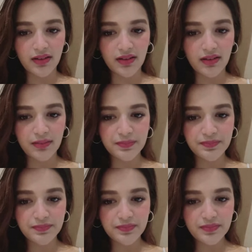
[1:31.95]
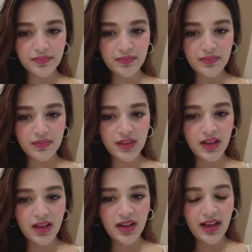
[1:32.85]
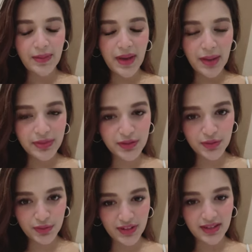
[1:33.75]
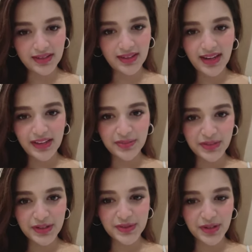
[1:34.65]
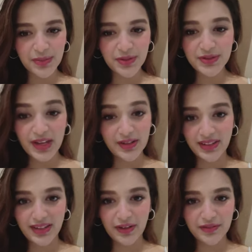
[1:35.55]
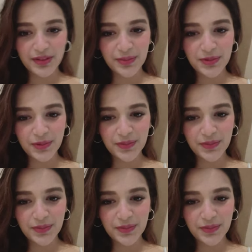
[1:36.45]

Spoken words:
And I'm happy to know that they like me as well, because I really love them.